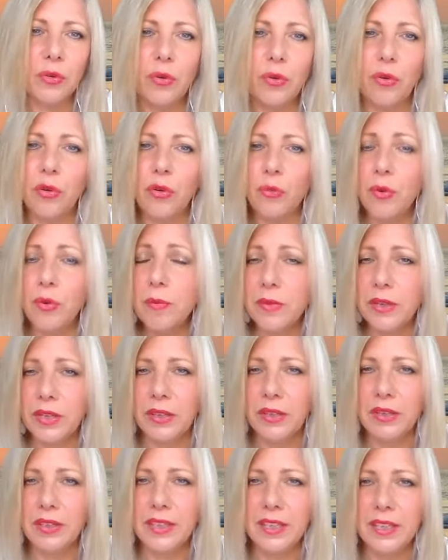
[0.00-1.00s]
nor a
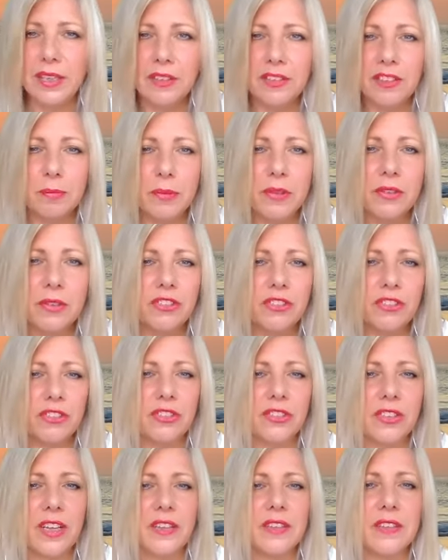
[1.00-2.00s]
woman in a spiritual
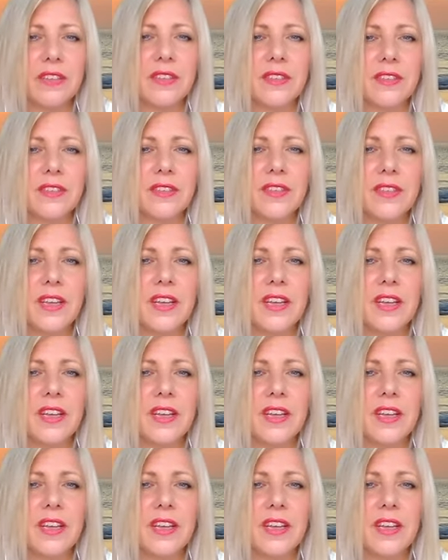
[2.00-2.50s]
sense.